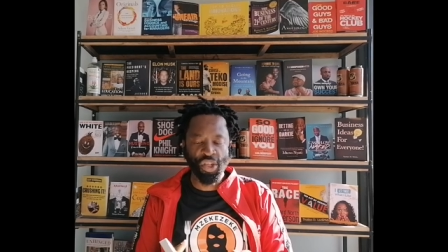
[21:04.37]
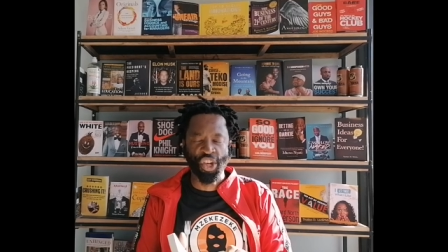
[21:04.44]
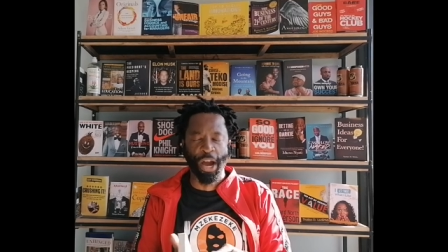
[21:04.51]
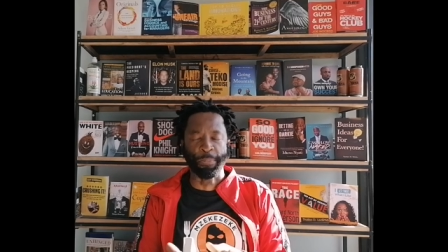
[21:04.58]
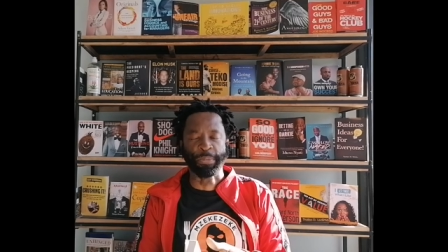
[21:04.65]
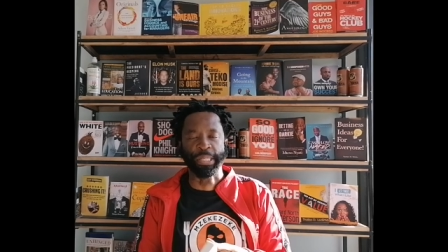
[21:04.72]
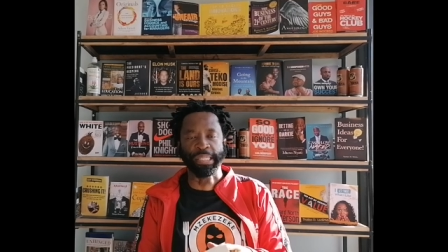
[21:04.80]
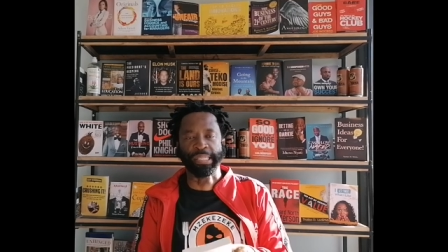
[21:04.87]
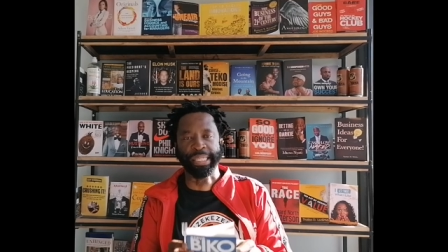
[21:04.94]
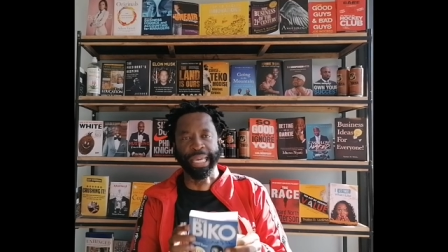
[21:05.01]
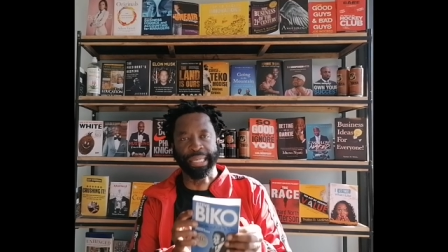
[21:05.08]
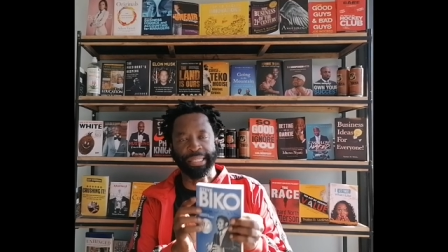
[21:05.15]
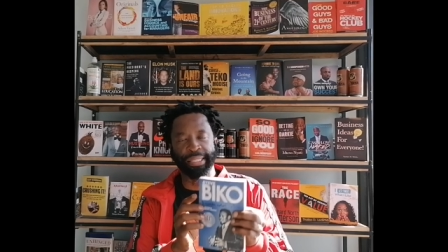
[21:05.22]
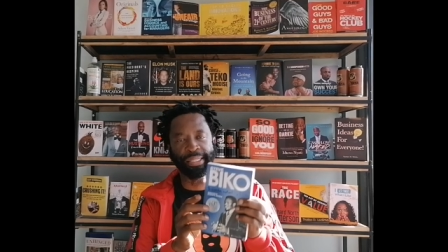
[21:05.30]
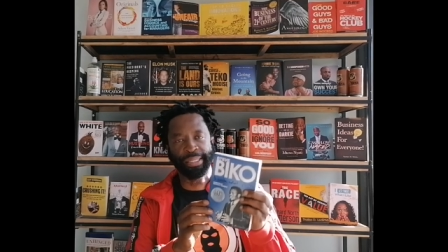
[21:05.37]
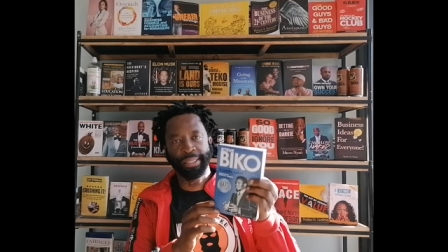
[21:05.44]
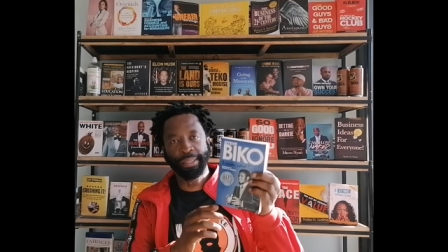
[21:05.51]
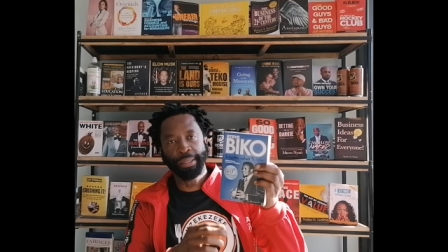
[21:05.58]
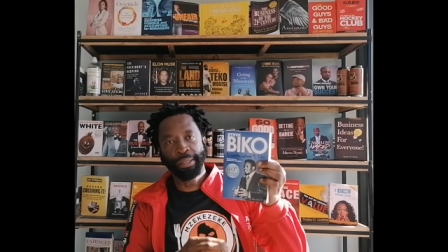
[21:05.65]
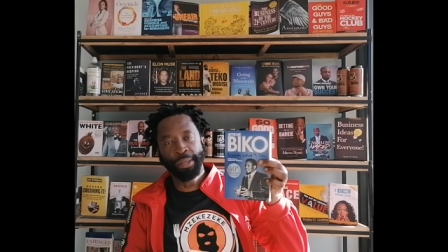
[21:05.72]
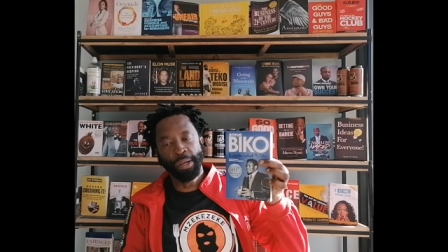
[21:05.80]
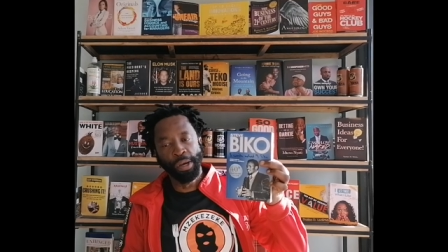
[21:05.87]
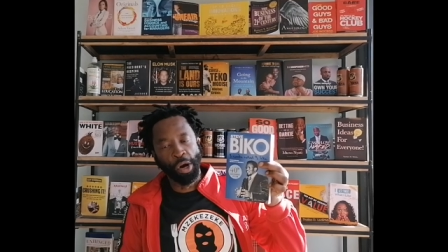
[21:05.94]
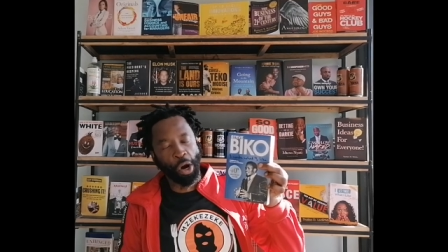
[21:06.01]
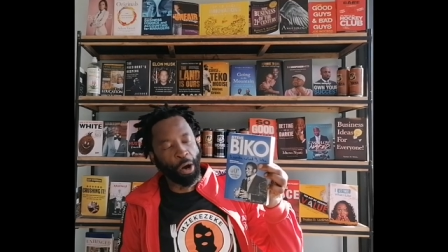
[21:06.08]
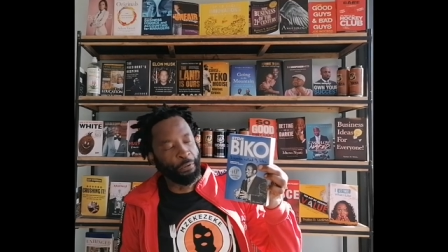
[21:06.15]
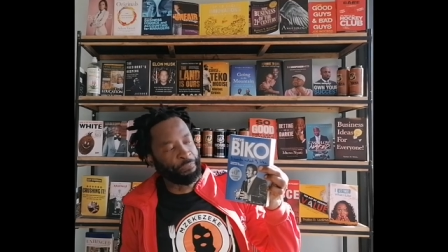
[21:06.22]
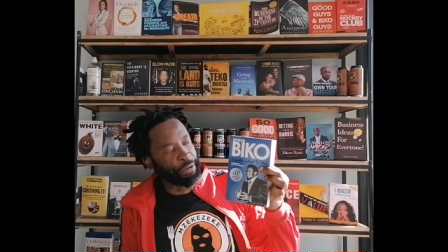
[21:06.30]
chapter 6
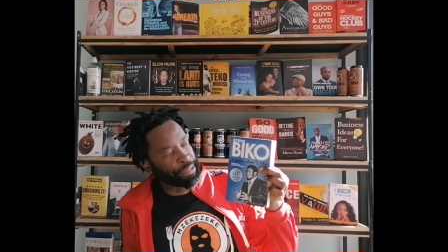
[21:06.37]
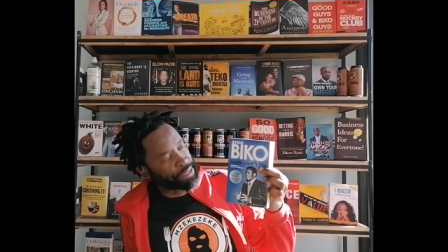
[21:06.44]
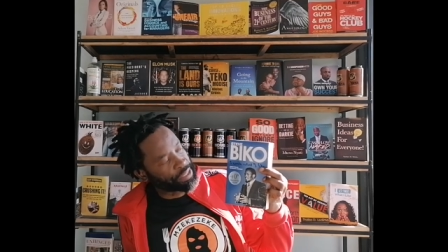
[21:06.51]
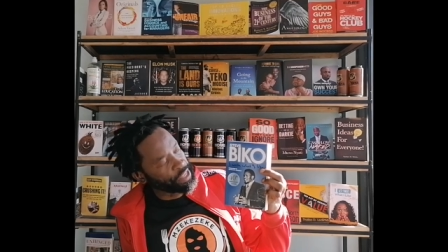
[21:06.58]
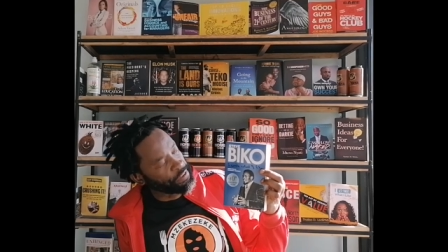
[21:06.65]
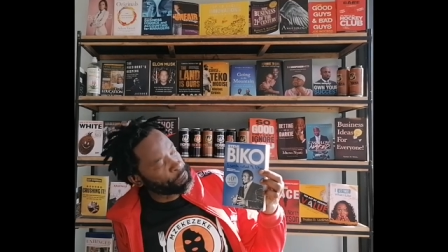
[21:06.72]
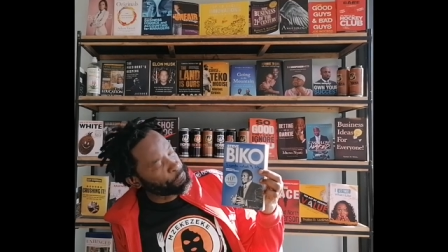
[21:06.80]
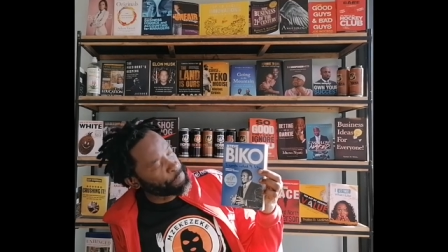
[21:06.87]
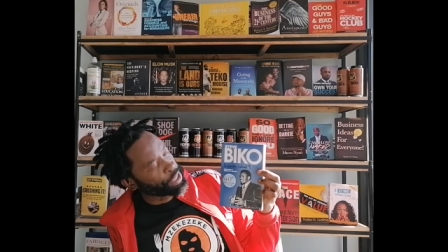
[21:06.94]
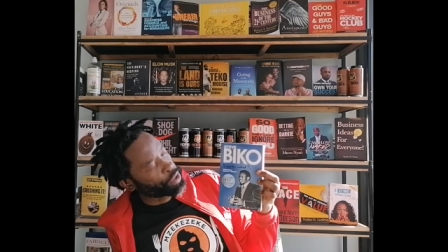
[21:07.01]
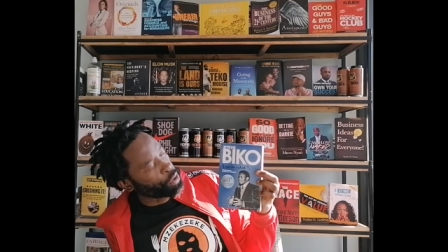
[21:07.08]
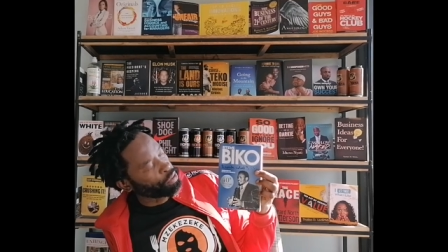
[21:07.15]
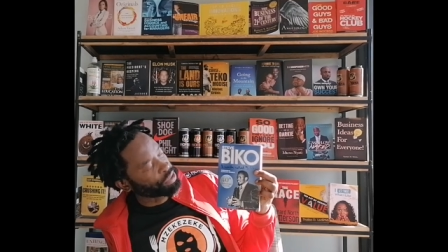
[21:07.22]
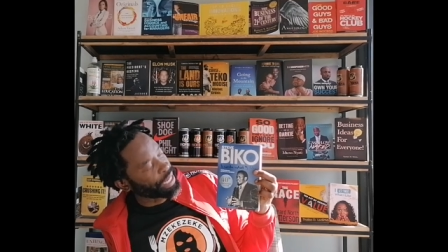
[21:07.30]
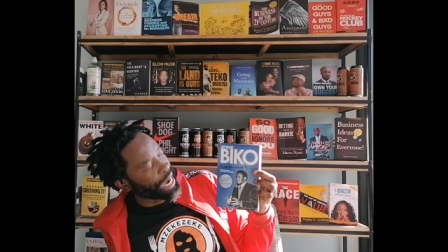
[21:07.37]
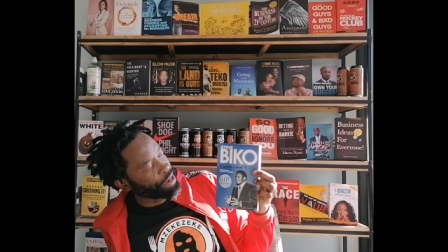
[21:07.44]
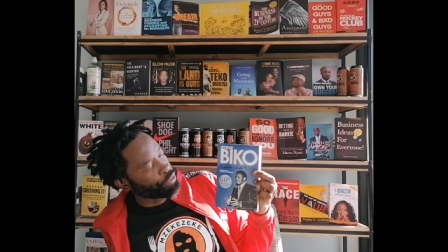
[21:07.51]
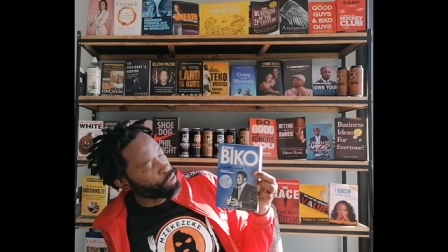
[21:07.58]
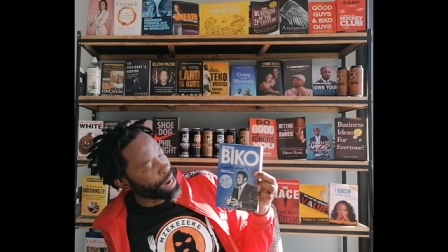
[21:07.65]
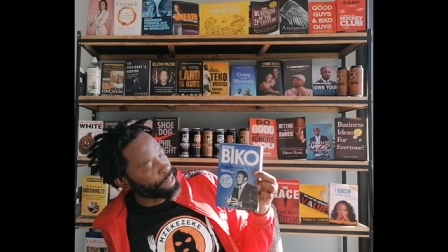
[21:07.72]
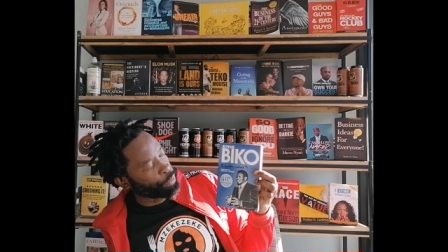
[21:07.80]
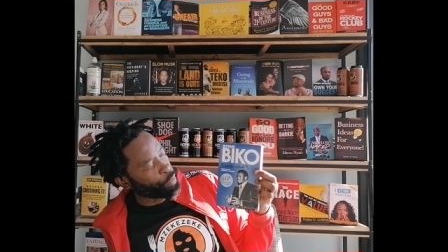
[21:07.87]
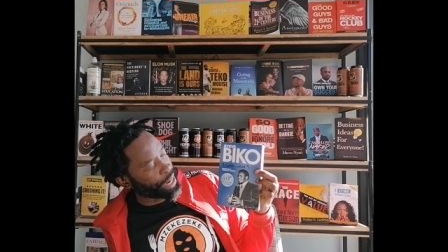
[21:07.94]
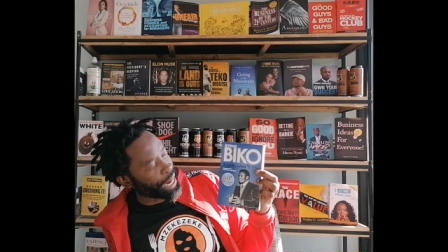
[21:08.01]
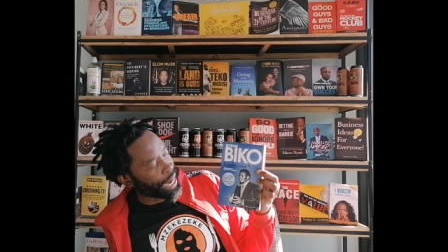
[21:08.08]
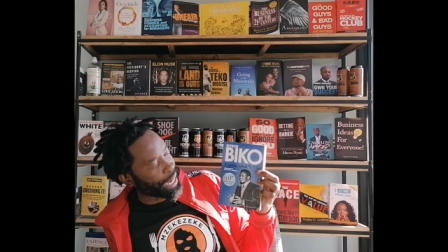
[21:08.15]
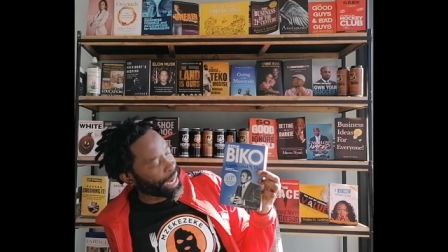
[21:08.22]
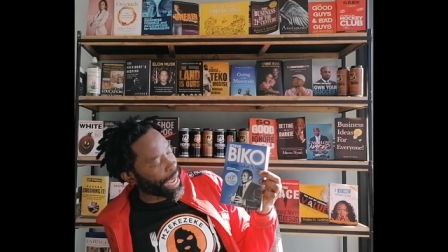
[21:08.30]
of Steve Biko's I Write What
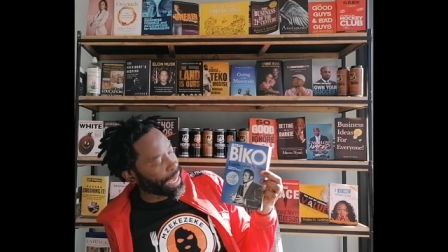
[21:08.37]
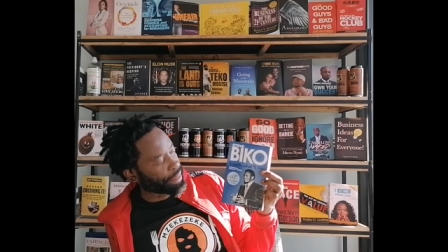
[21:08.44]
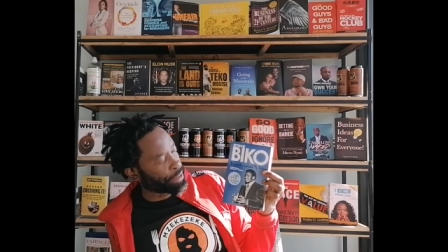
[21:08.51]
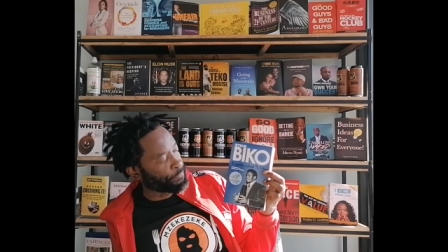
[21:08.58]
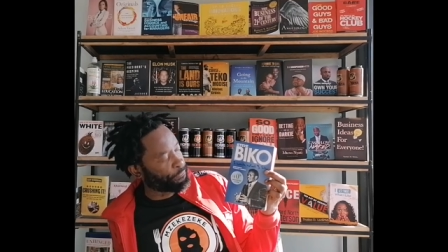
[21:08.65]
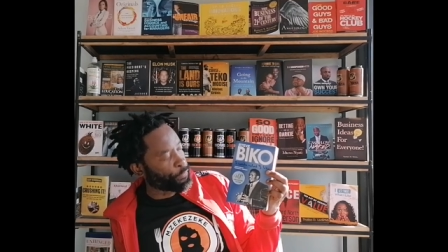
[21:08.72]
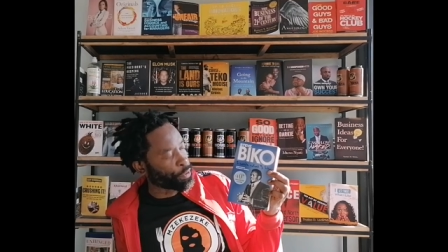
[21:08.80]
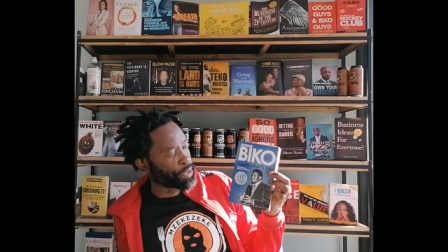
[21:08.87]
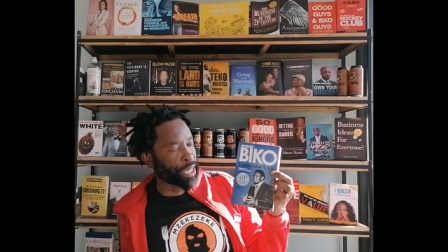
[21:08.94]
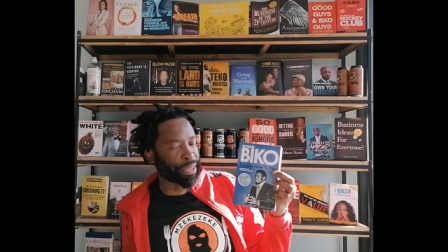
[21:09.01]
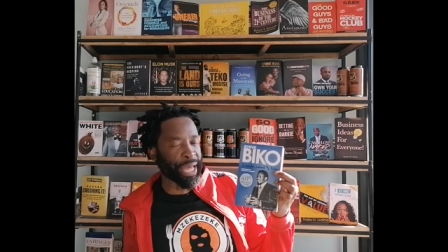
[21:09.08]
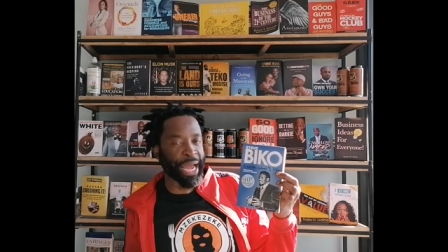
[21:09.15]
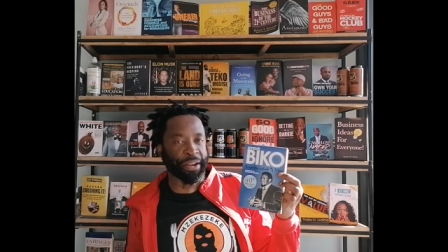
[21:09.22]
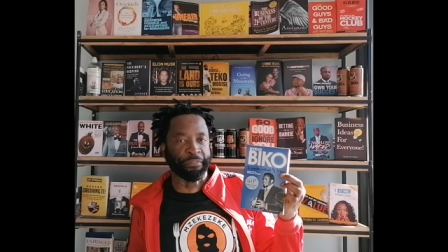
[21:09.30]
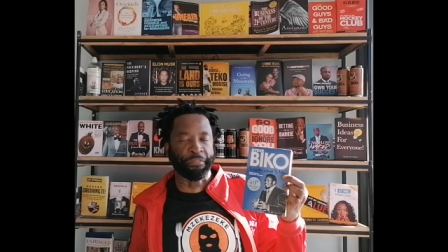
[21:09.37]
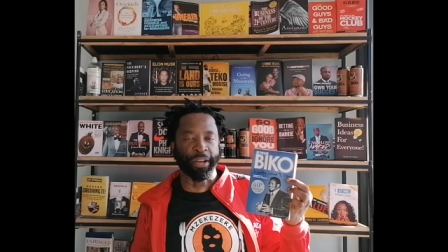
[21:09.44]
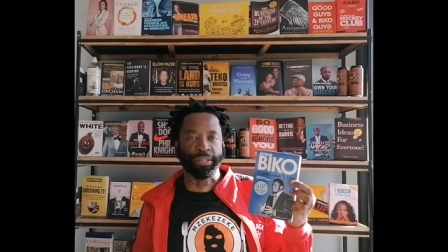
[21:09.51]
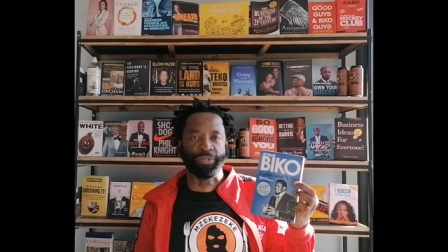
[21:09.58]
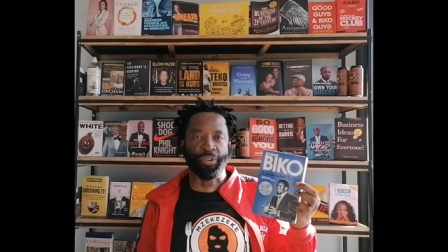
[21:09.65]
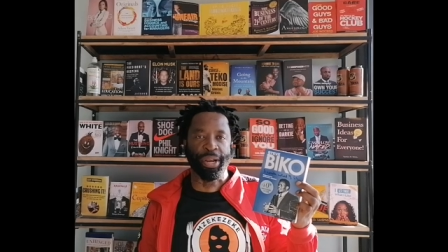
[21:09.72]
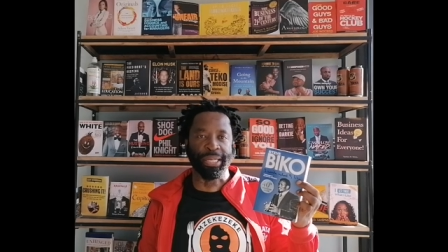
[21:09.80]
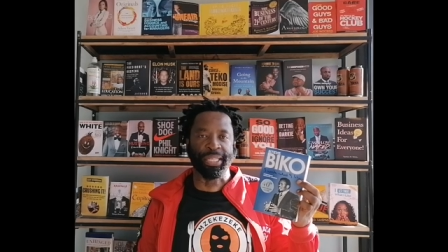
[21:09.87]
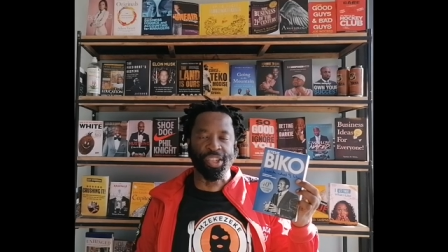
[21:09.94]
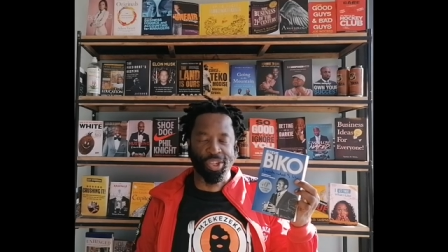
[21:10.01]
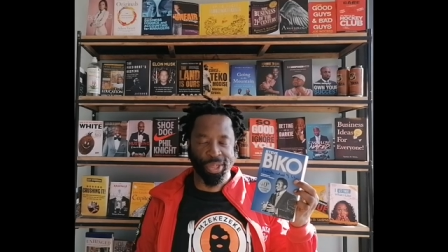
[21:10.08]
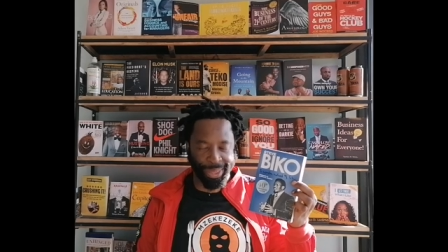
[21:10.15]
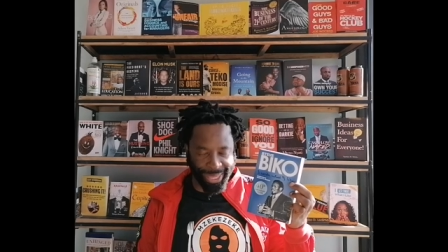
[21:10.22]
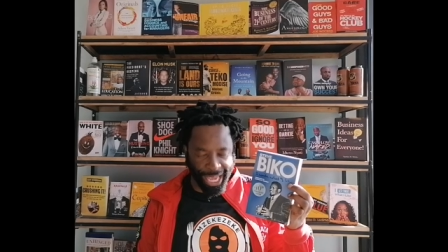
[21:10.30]
I Like, the 40th anniversary edition.